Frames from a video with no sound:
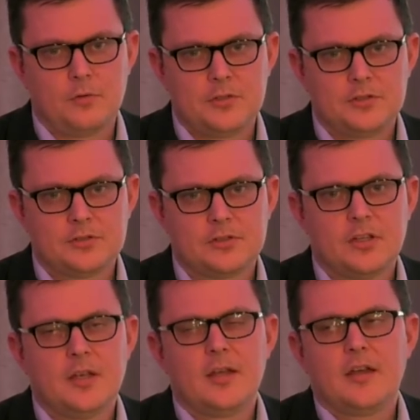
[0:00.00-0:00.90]
orders.
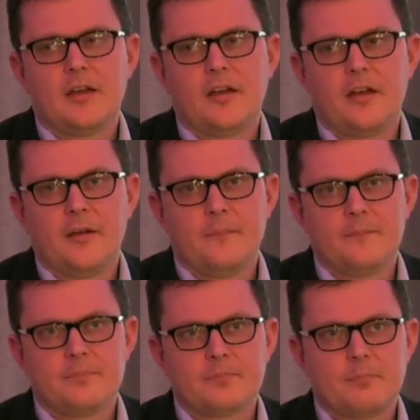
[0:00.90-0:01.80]

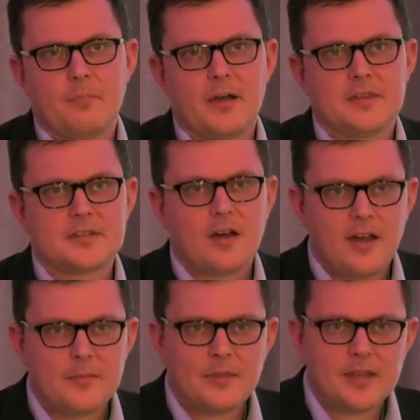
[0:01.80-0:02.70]
By the
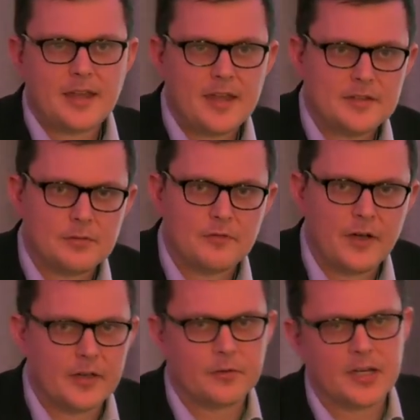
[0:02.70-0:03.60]
time they get to a
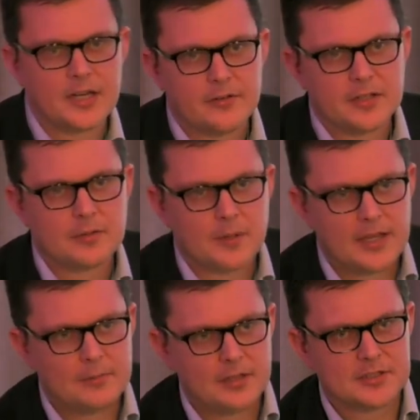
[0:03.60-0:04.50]
final hearing, the
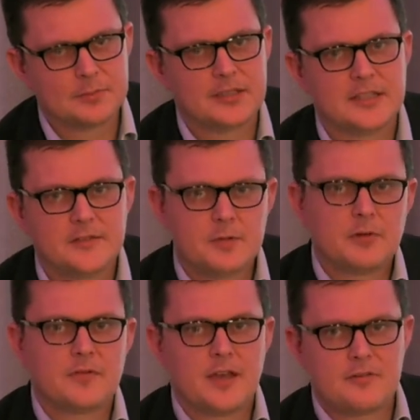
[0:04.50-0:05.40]
baby has been living
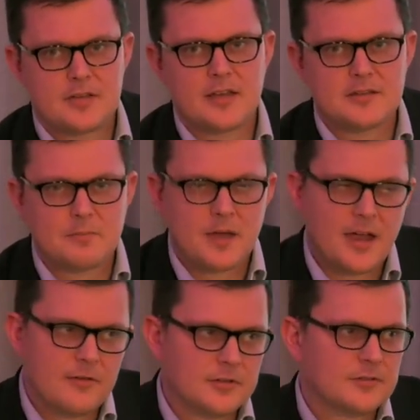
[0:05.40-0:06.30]
with their intended
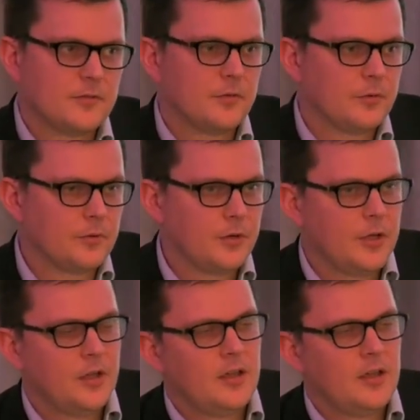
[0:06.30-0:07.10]
parents for